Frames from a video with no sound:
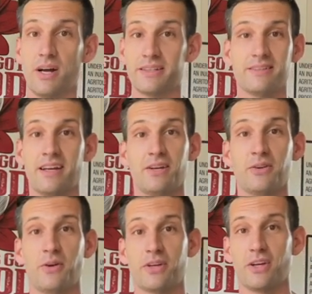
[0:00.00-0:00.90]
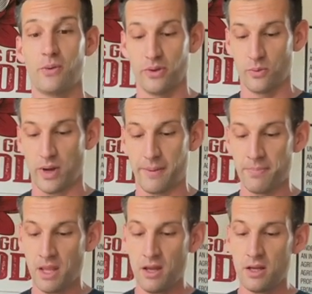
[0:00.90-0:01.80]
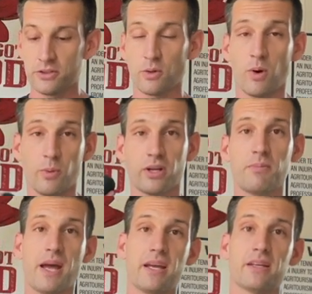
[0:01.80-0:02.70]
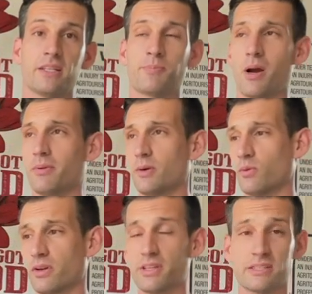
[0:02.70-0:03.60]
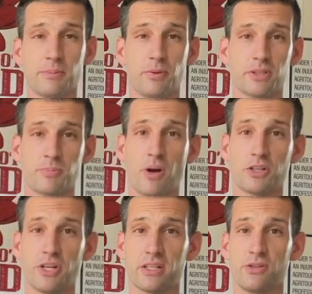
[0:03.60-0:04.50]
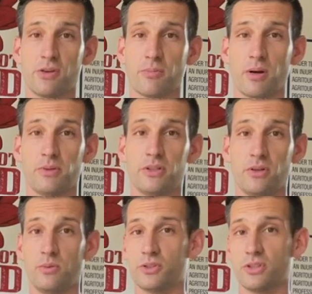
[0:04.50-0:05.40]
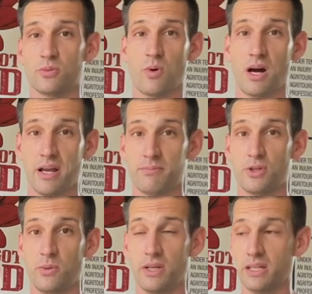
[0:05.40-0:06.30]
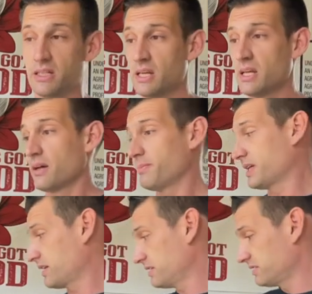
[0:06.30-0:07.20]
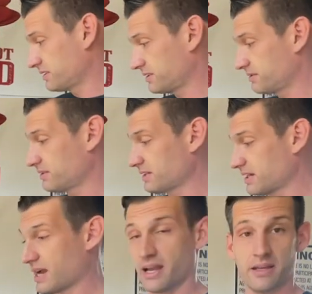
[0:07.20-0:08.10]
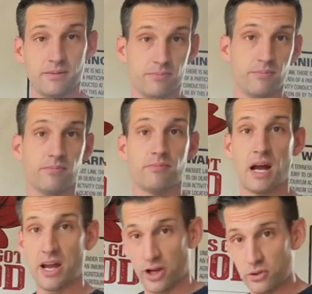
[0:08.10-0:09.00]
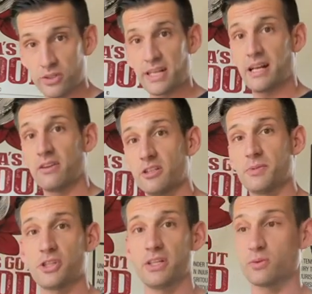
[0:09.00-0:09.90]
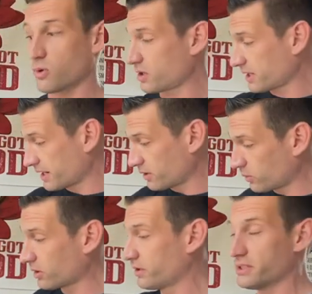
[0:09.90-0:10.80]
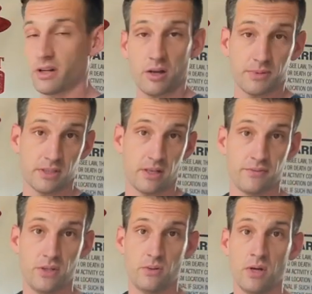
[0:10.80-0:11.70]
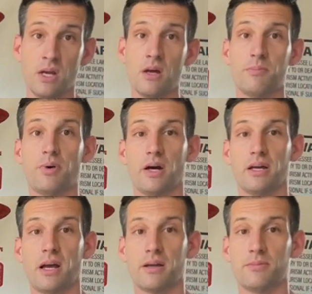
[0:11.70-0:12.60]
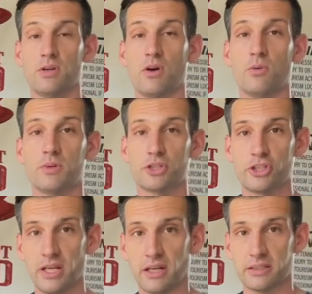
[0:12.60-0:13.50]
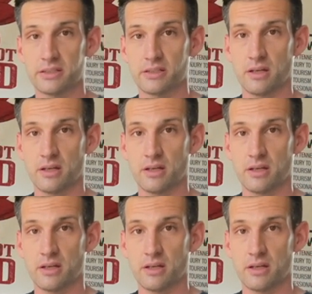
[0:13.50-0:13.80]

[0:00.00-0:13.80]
I, I don't know, it could go either way. So what we're gonna make is probably one of the simplest projects you can probably do, which is why I'm doing it, because I'm I understand how these machines work and I know what all these knobs and stuff do but I am no machinist.